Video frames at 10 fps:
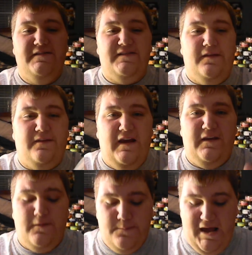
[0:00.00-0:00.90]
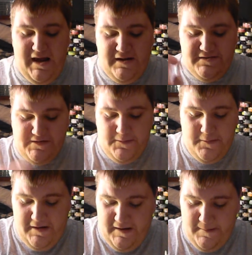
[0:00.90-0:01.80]
The thank you bag of
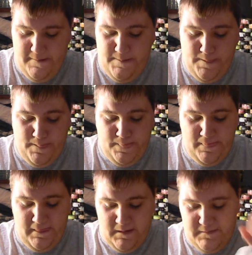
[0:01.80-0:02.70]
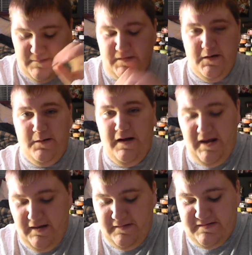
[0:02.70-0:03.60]
joy. So,
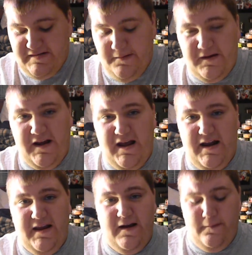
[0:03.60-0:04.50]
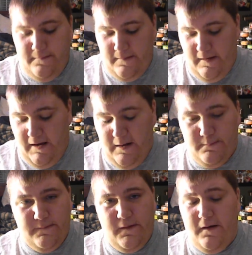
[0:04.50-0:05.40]
see what I got here.
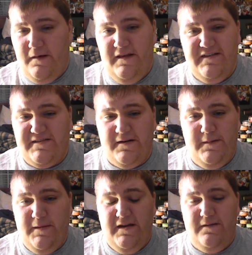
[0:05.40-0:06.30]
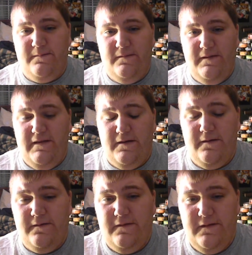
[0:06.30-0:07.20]
All of these are going to be either,
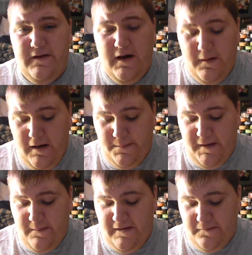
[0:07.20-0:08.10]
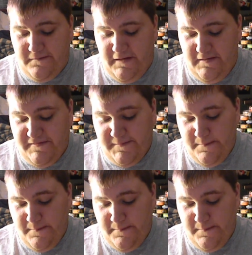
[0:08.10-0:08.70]
upcoming reviews.